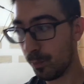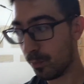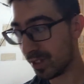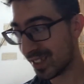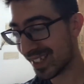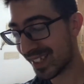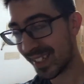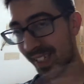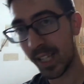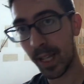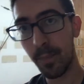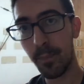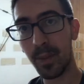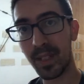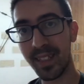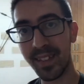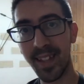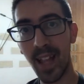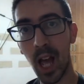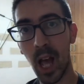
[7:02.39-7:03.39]
skip a
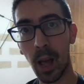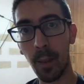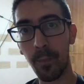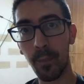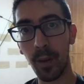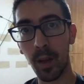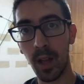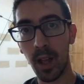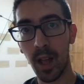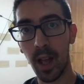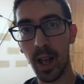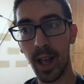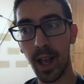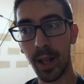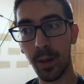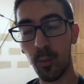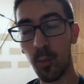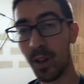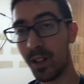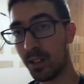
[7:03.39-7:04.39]
step.
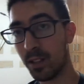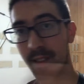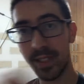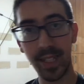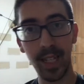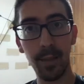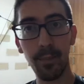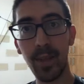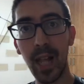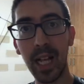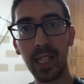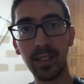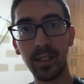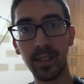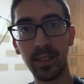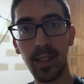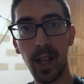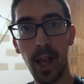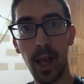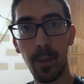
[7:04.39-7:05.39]
And when you skip that
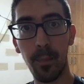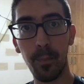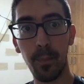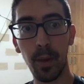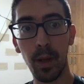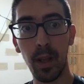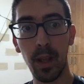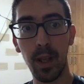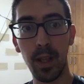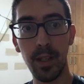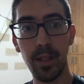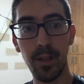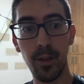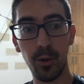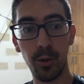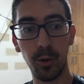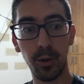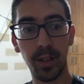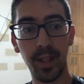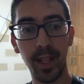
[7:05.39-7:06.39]
step,
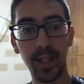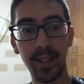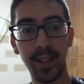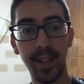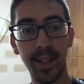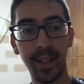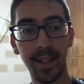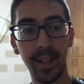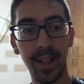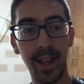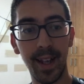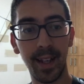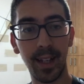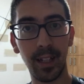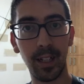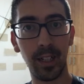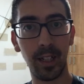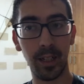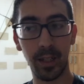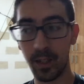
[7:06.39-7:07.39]
you're getting
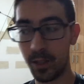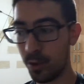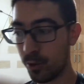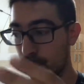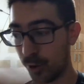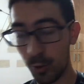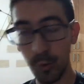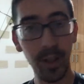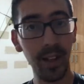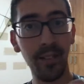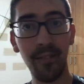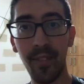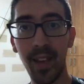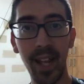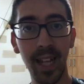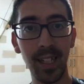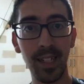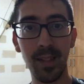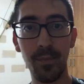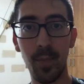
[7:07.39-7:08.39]
like, you're doing
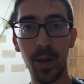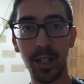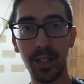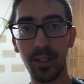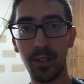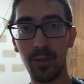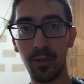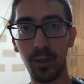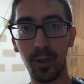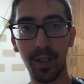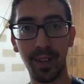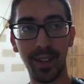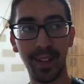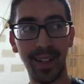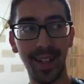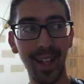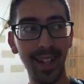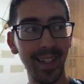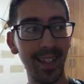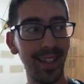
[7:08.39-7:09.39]
things, but you're
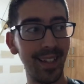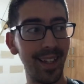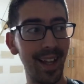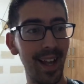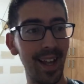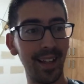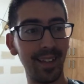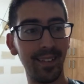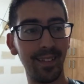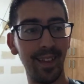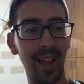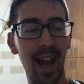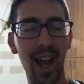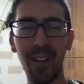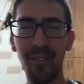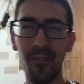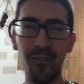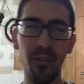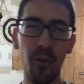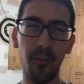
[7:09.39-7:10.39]
getting that
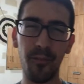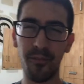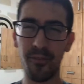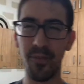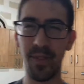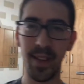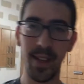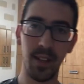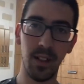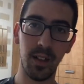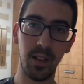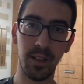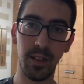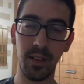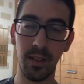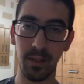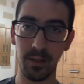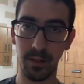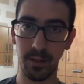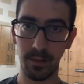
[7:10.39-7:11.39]

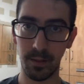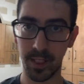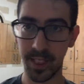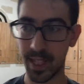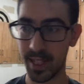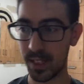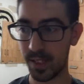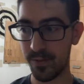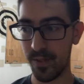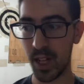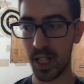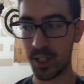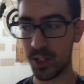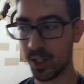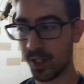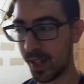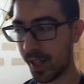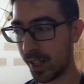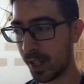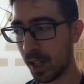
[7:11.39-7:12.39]
unfulfilled
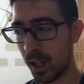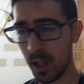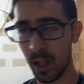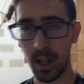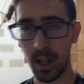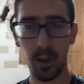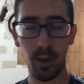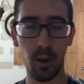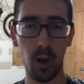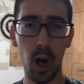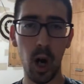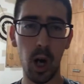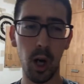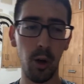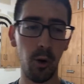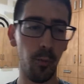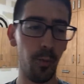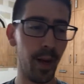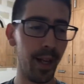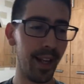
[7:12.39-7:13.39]
satisfaction like,
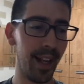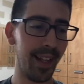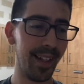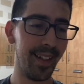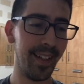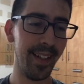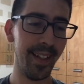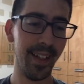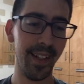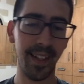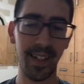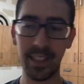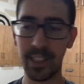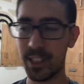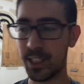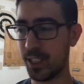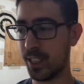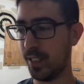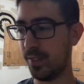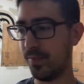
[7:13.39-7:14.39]
oh, but I didn't
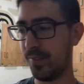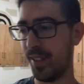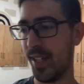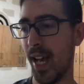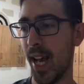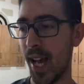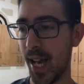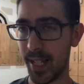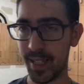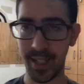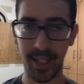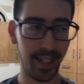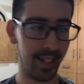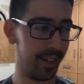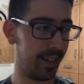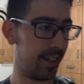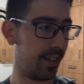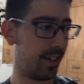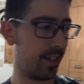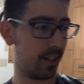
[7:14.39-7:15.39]
achieve that and I
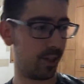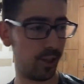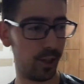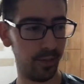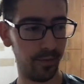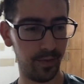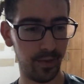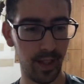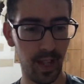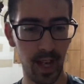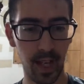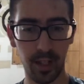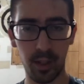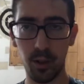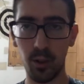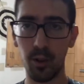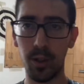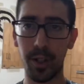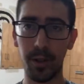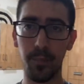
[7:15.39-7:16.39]
didn't achieve that.
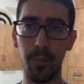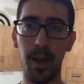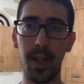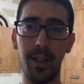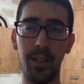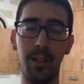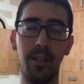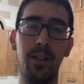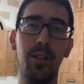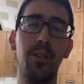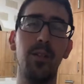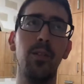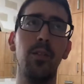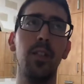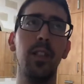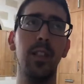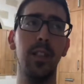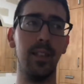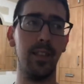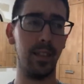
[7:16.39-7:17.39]
Look at my to-do
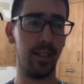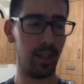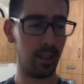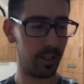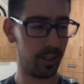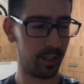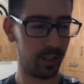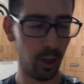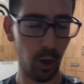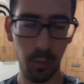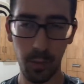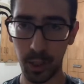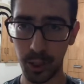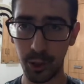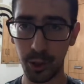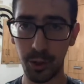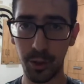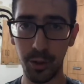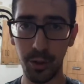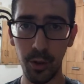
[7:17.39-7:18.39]
list. There's so
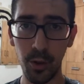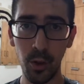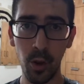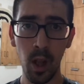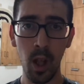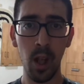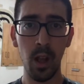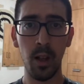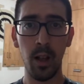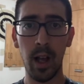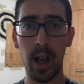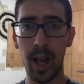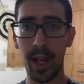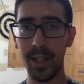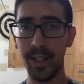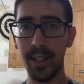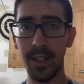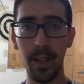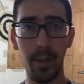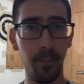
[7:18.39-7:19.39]
much to do.
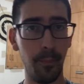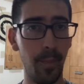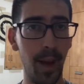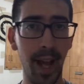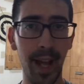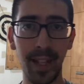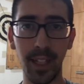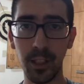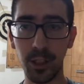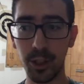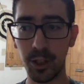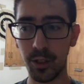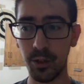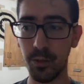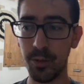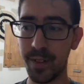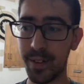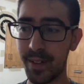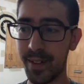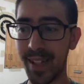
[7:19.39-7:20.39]
I didn't manage
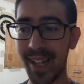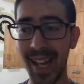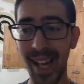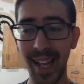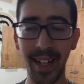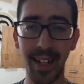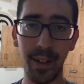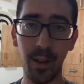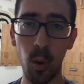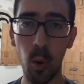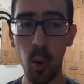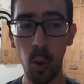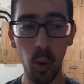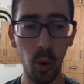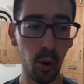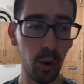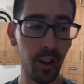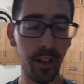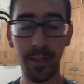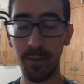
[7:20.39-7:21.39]
to get it
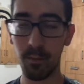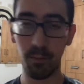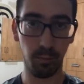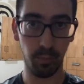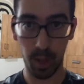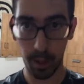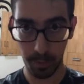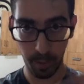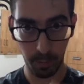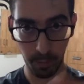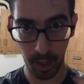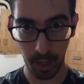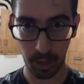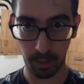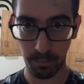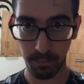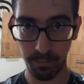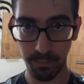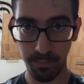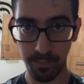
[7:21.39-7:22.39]
all and blah, blah,
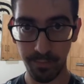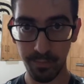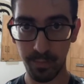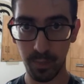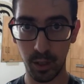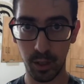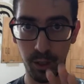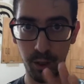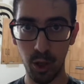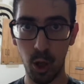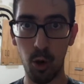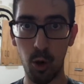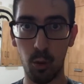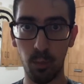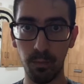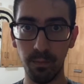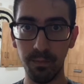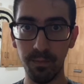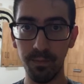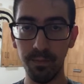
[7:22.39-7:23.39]
blah.
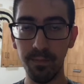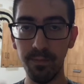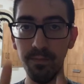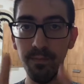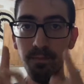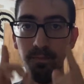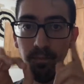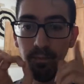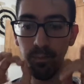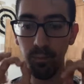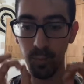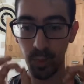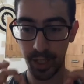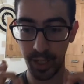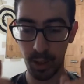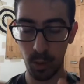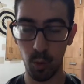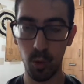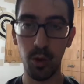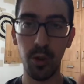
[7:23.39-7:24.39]
So
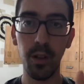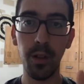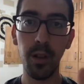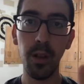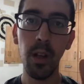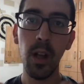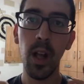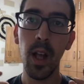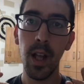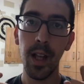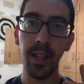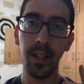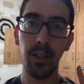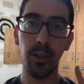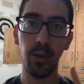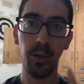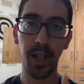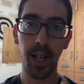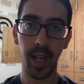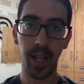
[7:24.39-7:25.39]
in order
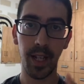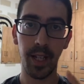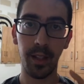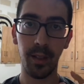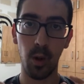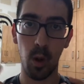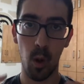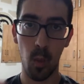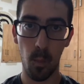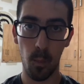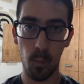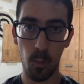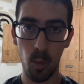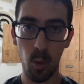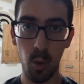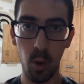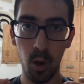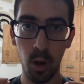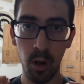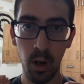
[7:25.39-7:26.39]
to get it
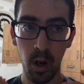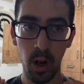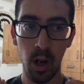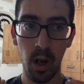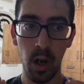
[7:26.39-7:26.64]
more